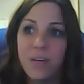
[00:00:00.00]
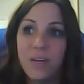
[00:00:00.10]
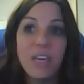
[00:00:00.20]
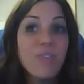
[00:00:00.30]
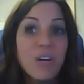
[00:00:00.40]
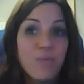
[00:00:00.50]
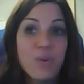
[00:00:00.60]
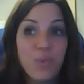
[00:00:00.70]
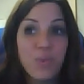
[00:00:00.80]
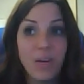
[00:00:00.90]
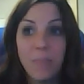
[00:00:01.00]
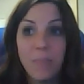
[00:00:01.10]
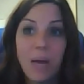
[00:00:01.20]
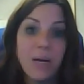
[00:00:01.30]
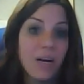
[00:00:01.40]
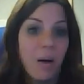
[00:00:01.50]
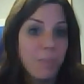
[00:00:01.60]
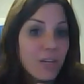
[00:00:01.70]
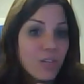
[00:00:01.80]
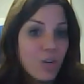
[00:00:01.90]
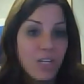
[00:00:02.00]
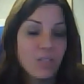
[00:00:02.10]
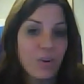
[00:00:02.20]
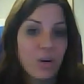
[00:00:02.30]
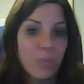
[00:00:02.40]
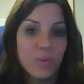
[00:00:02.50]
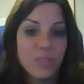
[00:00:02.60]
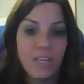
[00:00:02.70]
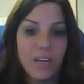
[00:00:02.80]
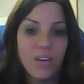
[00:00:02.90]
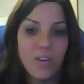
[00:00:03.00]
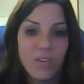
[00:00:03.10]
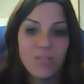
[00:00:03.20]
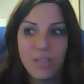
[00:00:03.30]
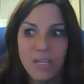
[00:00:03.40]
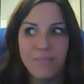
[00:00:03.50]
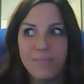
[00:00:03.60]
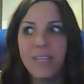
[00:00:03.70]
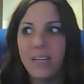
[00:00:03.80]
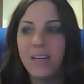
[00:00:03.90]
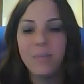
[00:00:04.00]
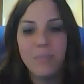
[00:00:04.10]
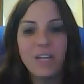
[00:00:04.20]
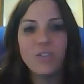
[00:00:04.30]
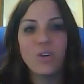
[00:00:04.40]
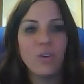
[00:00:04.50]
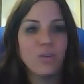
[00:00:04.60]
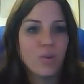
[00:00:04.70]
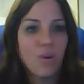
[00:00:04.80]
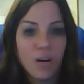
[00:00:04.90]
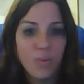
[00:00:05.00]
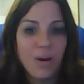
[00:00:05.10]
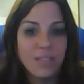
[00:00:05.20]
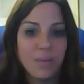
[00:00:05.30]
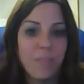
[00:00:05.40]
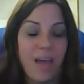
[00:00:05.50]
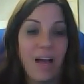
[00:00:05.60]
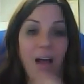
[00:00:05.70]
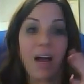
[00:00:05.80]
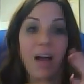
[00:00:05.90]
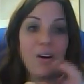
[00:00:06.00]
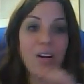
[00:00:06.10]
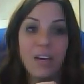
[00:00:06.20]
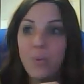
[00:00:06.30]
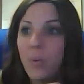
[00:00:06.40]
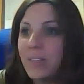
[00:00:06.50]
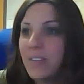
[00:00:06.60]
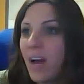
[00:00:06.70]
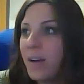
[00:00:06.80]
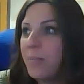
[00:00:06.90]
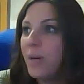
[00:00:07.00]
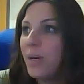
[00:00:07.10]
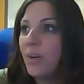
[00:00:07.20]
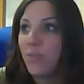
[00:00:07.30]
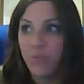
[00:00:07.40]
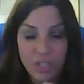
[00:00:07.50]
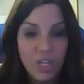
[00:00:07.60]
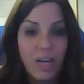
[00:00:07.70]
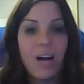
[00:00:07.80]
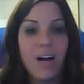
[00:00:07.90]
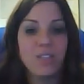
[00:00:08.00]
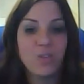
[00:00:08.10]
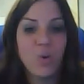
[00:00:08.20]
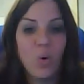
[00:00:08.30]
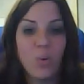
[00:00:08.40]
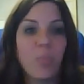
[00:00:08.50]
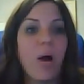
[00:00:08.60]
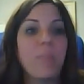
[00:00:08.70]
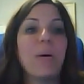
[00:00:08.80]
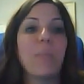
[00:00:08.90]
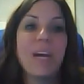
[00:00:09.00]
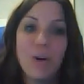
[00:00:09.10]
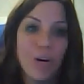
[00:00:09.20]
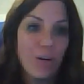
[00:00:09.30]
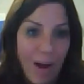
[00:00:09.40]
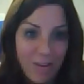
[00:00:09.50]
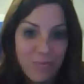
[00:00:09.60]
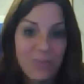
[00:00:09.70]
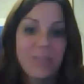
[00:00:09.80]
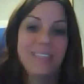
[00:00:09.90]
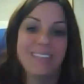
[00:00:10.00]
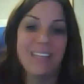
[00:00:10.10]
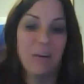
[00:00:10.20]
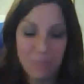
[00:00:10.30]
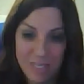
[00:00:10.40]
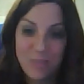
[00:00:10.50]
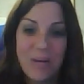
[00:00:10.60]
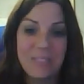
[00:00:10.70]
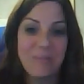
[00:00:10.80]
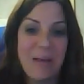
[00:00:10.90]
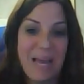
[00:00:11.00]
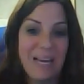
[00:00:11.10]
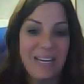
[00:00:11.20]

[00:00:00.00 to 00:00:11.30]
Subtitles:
Even if you think it might not be a transferable skill, that make sure those are on a resume. I hired a kid one time, fresh out of high school, who brought me a paragraph. That was his resume.